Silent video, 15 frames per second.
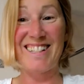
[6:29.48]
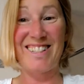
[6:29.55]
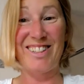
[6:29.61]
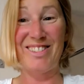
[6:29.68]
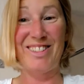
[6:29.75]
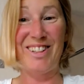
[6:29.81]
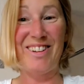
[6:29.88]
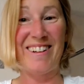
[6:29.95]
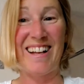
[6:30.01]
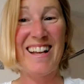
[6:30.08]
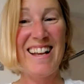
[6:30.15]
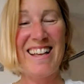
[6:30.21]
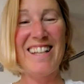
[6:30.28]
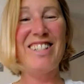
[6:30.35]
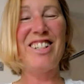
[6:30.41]
They're still doing it.
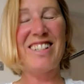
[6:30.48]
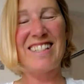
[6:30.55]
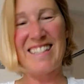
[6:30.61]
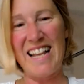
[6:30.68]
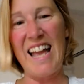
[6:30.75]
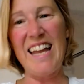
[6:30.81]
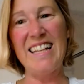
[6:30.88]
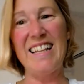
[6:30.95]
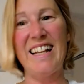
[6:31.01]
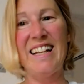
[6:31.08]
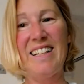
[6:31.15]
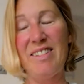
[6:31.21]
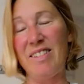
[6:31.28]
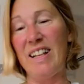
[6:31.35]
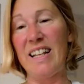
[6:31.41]
They just say
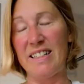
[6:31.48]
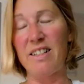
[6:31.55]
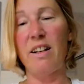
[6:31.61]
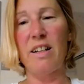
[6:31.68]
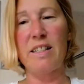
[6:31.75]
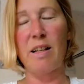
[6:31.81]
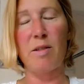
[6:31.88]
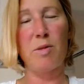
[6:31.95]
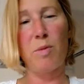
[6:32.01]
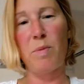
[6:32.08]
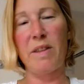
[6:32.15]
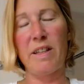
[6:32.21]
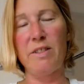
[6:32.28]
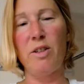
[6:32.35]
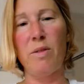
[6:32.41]
it's unacceptable,
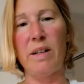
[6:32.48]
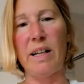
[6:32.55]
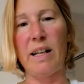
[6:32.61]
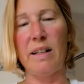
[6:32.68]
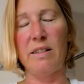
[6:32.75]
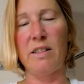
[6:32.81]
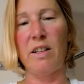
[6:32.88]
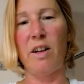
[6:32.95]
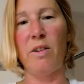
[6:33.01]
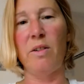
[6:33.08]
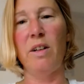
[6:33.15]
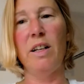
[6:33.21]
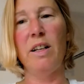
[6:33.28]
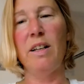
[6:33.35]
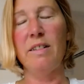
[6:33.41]
but they're doing it.
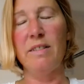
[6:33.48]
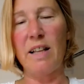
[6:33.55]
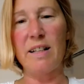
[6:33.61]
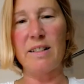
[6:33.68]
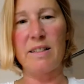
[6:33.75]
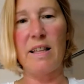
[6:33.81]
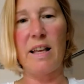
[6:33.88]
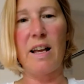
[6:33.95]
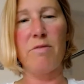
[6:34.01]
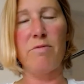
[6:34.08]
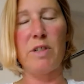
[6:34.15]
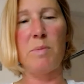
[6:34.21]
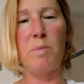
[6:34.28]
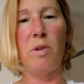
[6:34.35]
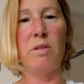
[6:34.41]
So that's their
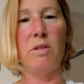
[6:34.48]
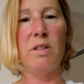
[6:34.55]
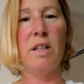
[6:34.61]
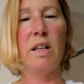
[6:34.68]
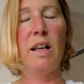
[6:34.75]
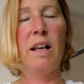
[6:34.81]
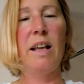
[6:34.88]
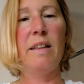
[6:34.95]
response.